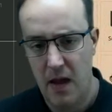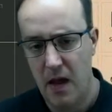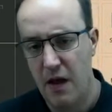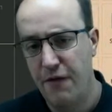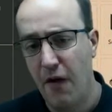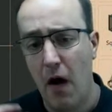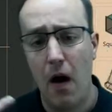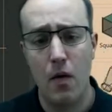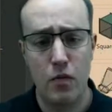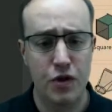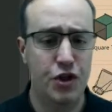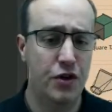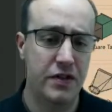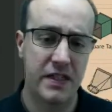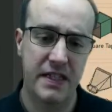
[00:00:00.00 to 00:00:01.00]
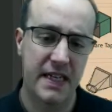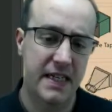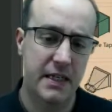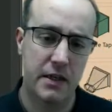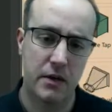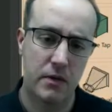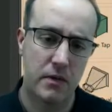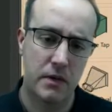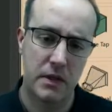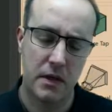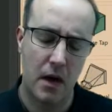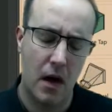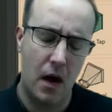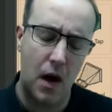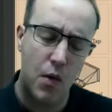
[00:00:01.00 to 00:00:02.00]
If I was using these tools,
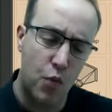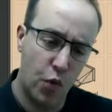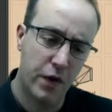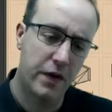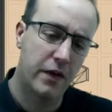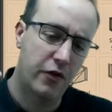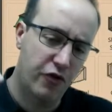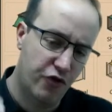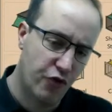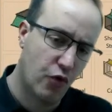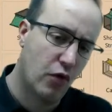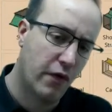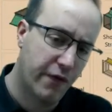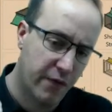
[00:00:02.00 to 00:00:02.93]
I wouldn't draw